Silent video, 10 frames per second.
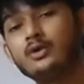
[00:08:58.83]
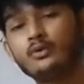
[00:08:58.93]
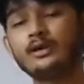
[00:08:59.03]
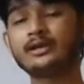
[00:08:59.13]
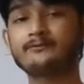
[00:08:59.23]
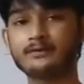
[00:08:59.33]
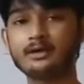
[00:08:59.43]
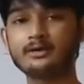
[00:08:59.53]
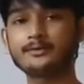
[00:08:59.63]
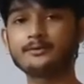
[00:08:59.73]

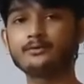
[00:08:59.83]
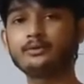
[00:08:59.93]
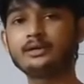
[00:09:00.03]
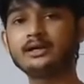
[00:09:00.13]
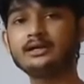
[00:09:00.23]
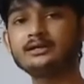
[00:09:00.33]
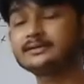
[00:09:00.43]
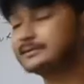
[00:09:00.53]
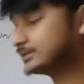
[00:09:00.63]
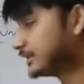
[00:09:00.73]
whenever we are
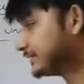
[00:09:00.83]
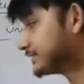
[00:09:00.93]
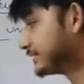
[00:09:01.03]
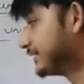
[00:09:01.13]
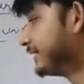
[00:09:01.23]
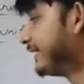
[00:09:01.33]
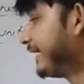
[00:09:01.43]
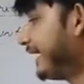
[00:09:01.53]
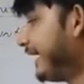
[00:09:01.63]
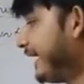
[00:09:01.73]
thirsty.
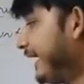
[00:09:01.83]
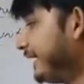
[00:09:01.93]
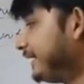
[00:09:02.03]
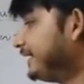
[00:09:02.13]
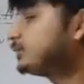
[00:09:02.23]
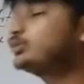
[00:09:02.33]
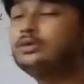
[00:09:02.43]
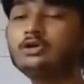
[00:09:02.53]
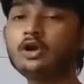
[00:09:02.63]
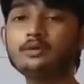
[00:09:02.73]
And it
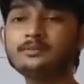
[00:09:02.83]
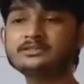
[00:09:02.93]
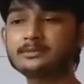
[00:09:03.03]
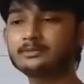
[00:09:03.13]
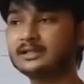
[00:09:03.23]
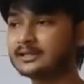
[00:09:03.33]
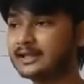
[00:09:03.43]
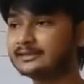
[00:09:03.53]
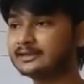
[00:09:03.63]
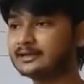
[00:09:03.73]
will not be something
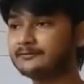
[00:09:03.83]
like that.